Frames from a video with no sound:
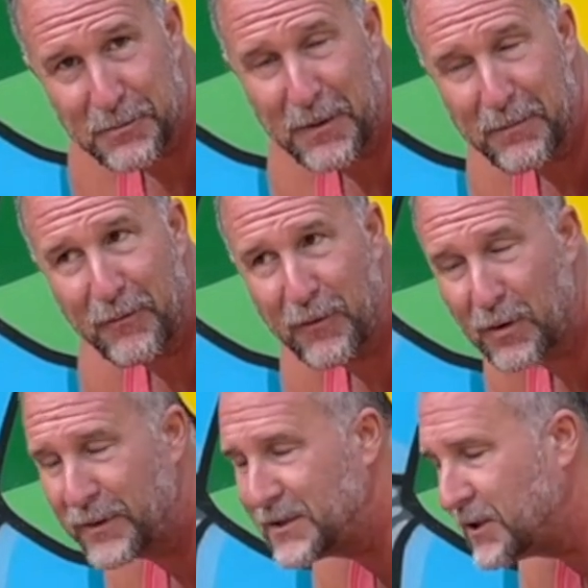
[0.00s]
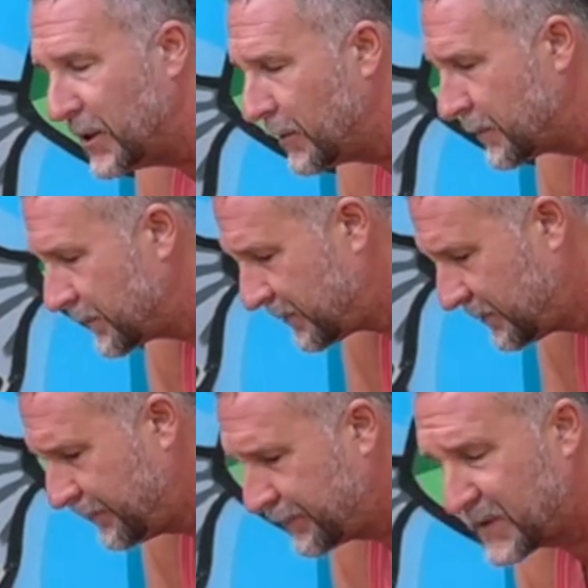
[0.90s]
But before we do,
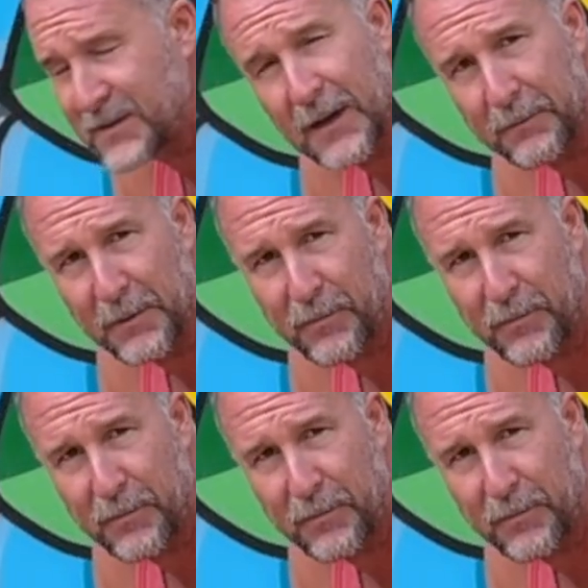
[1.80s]
there's a couple